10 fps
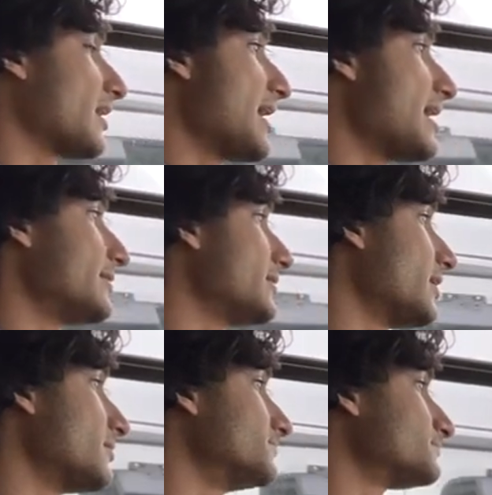And
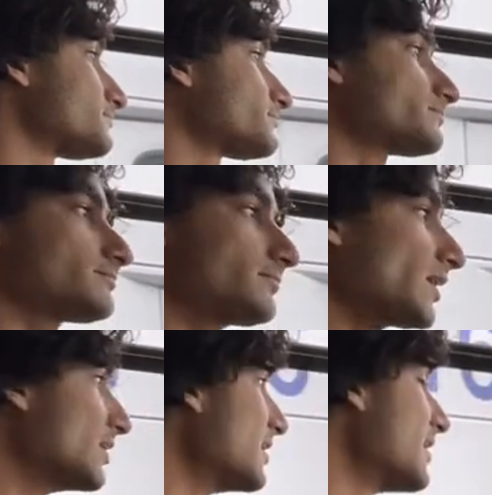
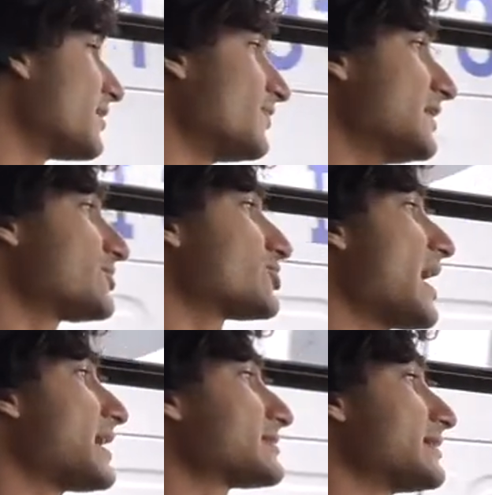um, this
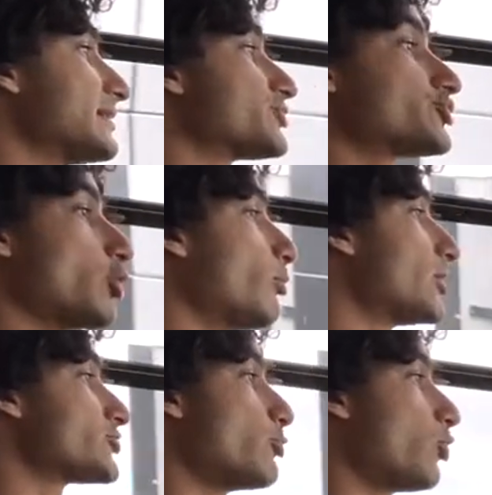chassis is so
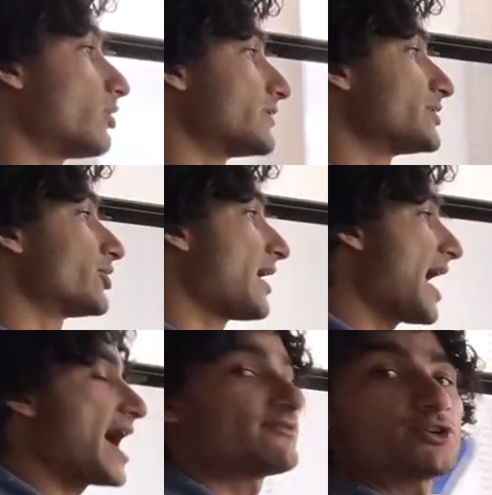much more than your
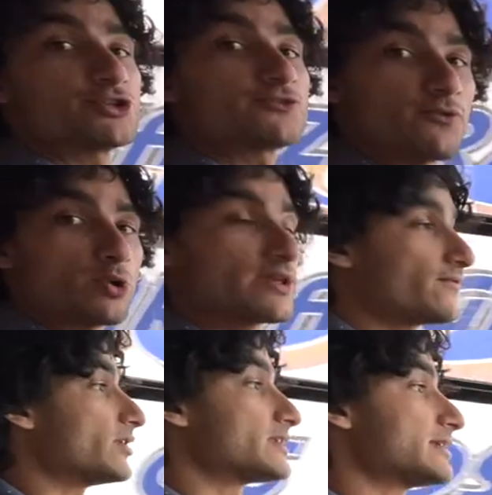average 40
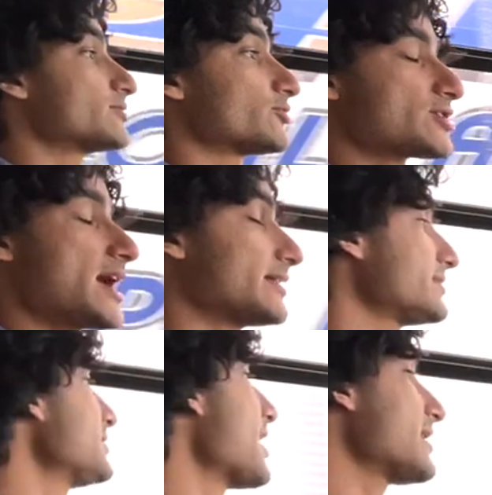foot diesel
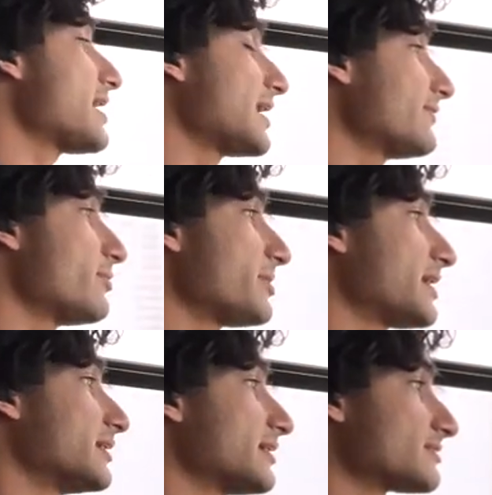chassis. I can't even
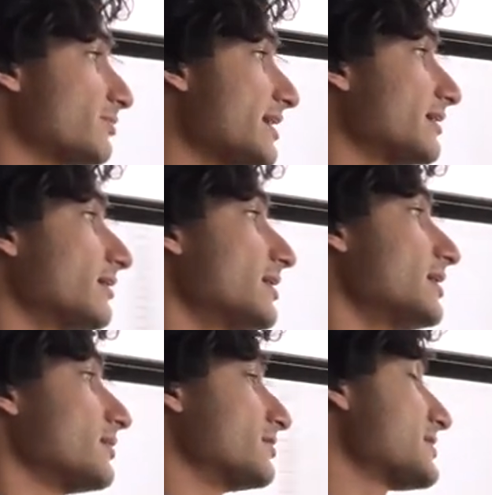begin to explain it.
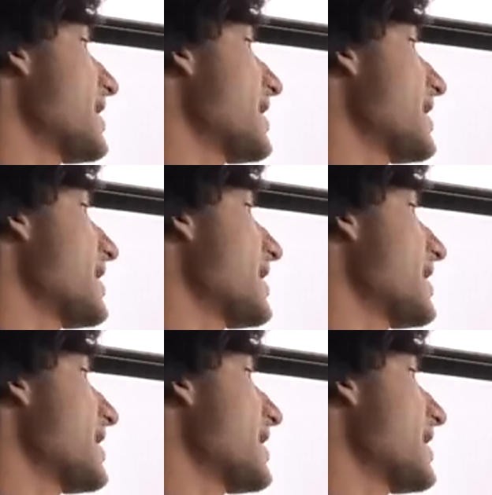There's